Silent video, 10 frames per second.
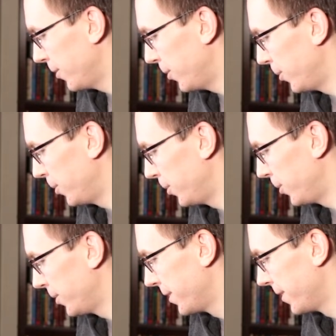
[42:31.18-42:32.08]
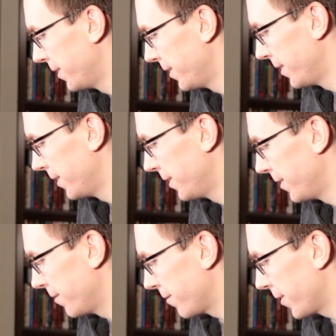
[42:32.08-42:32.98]
old
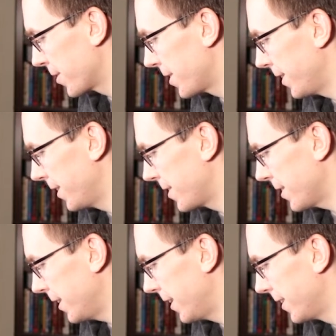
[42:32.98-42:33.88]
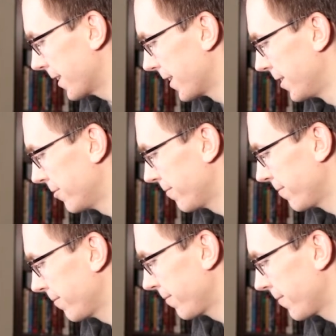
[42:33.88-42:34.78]
versus young.
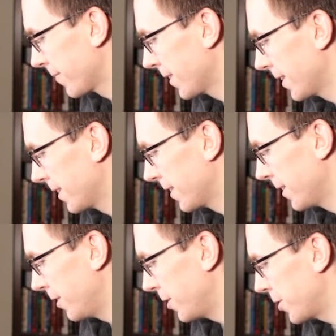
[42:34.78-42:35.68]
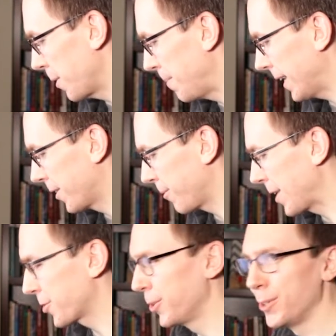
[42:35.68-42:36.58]
So we pick a
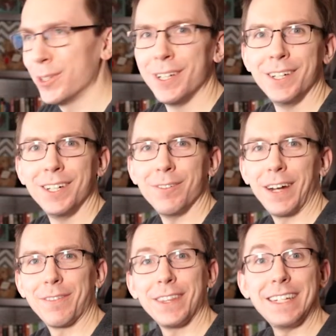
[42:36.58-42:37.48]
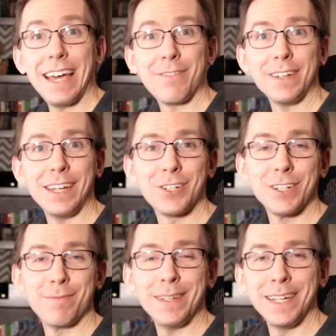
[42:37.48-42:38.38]
threshold, whatever the definition
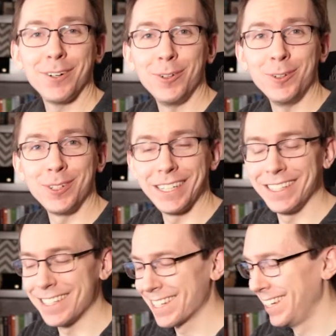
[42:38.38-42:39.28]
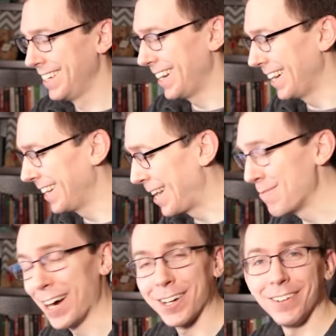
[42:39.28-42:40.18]
of being old is. I'm
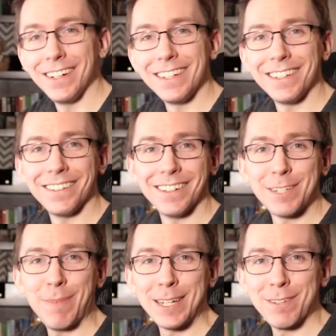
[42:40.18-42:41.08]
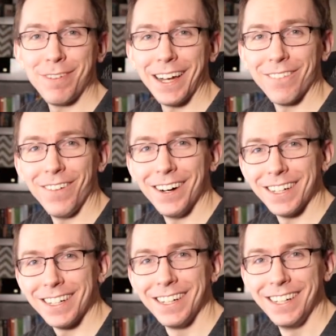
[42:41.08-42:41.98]
not going to specify
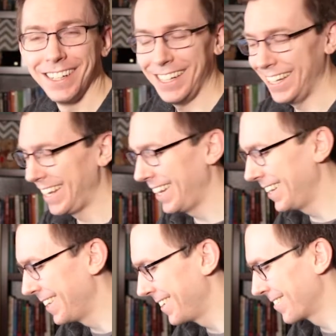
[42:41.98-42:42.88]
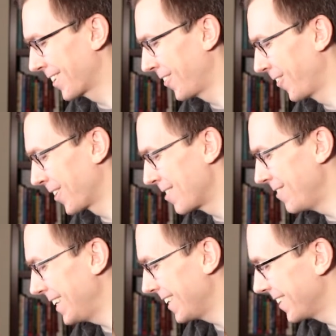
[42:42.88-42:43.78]
one in a recorded
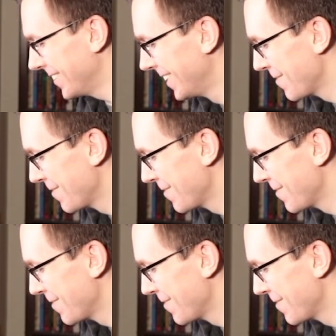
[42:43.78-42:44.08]
video,